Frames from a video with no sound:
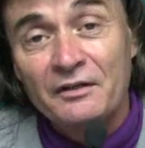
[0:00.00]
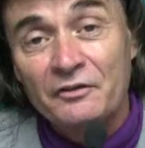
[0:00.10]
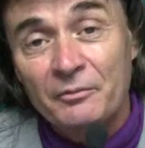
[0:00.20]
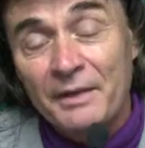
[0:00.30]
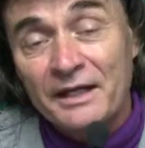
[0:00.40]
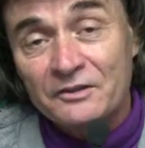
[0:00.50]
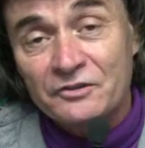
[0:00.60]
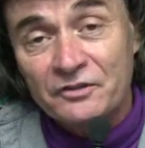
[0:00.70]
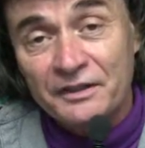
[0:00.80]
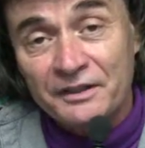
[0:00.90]
to Matt
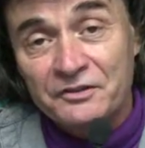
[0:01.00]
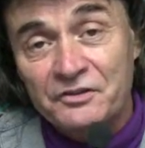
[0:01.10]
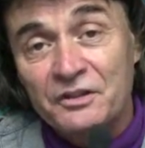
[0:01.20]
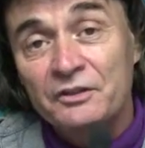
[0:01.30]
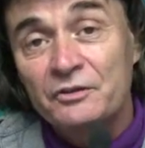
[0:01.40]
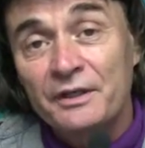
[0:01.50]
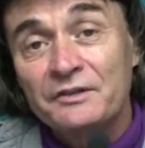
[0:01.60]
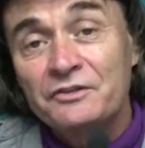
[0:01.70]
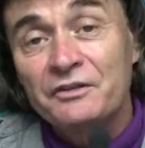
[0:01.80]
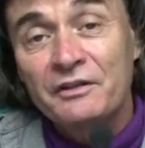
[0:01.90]
Slick's
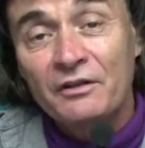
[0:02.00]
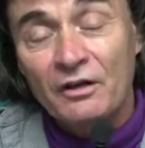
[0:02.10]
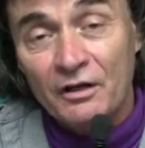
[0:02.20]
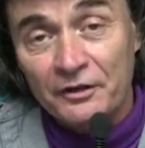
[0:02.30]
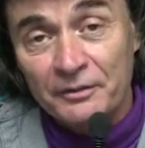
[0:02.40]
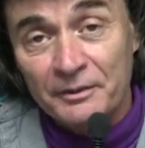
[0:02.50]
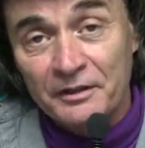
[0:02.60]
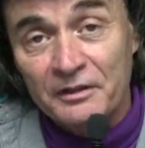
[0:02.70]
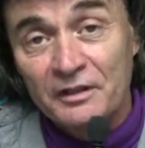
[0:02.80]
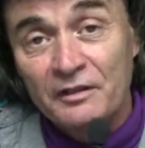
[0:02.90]
Transcendental
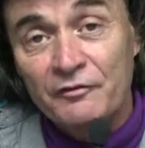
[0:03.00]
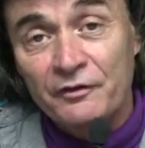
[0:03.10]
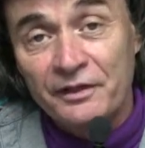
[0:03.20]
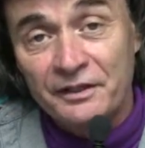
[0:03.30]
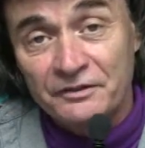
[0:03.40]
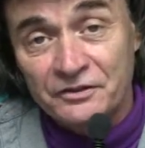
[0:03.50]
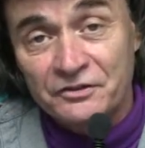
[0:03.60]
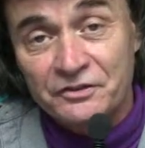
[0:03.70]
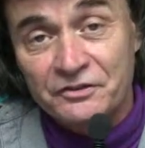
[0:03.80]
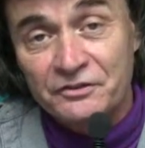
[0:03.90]
Argument for the
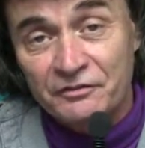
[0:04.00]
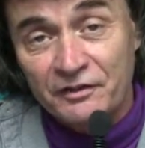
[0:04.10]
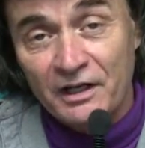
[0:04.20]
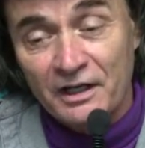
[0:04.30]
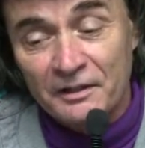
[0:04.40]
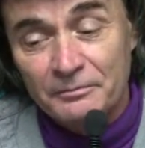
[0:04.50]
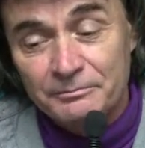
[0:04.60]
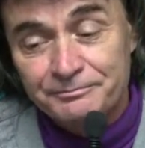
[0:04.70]
Existence of God.